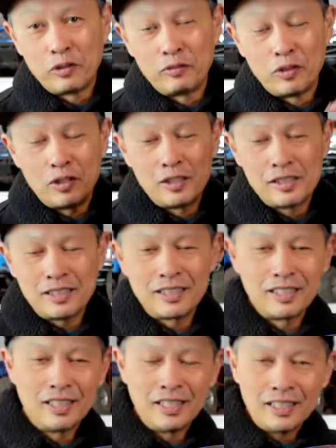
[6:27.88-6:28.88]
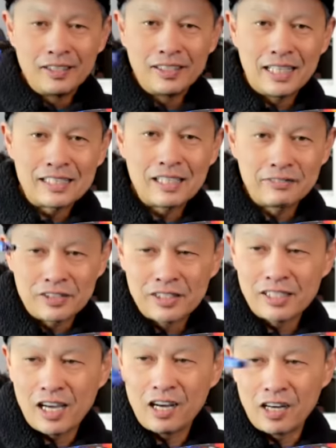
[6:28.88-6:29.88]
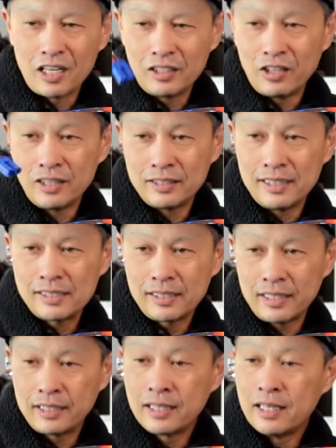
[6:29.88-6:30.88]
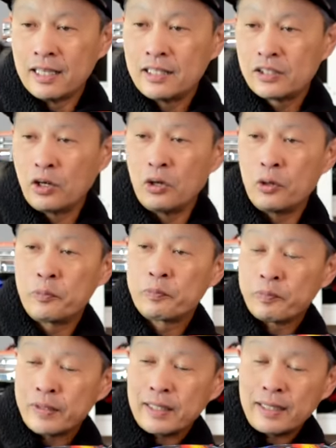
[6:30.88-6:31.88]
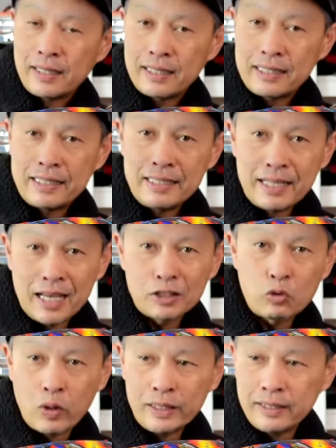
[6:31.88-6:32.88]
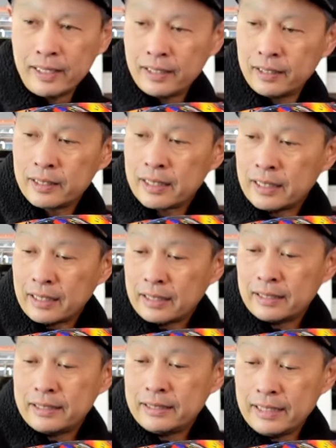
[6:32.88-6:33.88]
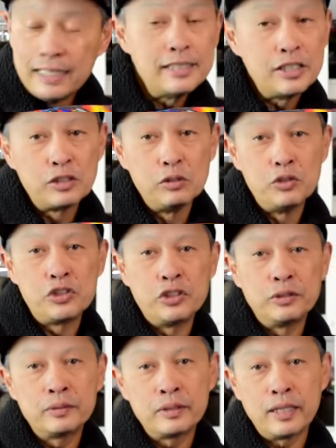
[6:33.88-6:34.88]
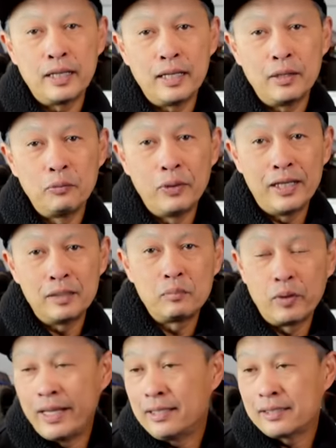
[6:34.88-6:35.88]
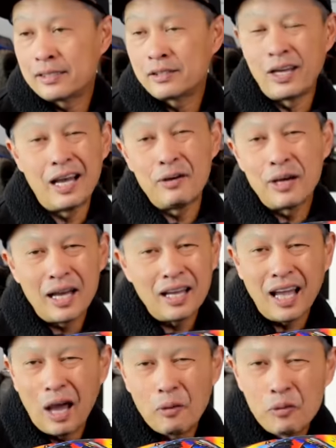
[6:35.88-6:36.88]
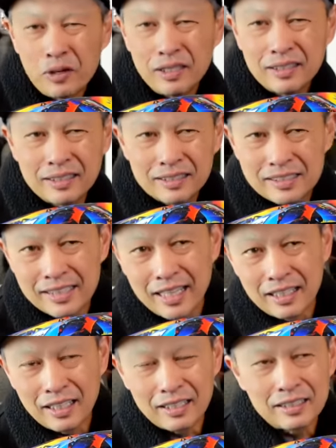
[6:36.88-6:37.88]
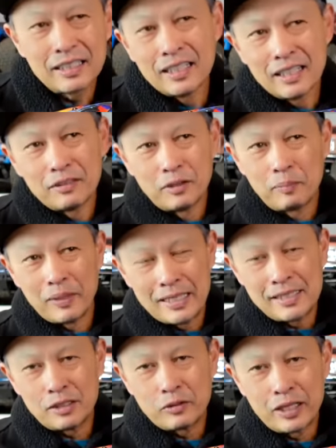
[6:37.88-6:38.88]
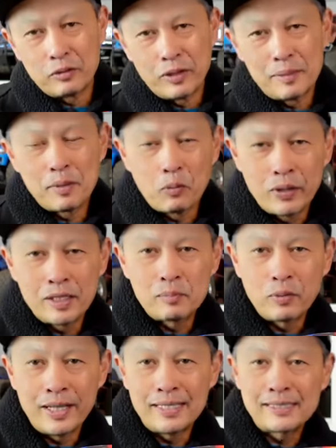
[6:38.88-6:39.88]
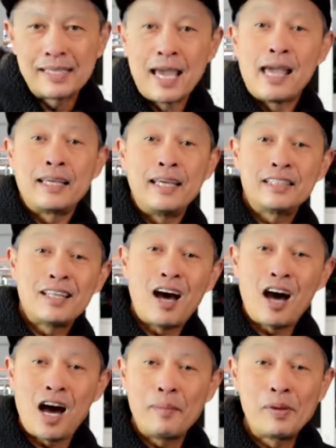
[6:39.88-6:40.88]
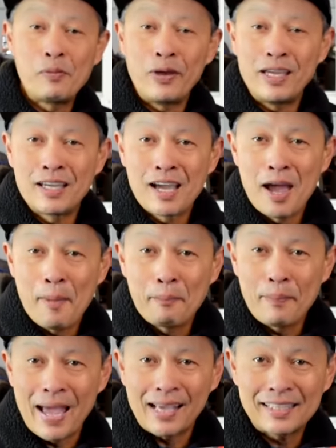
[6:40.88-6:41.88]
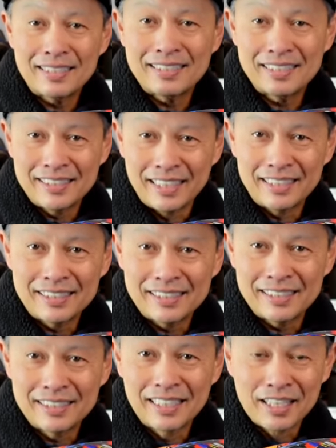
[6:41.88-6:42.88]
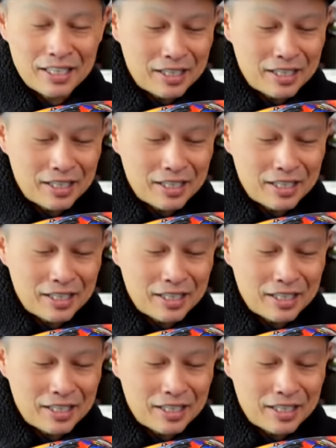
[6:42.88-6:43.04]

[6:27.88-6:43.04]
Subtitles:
reverse. You know, that stuff is just hard on this thing. So not quite there. The easy solution, when it breaks, so I wouldn't say replace it right away, but when it breaks, get the Hobbywing Max 6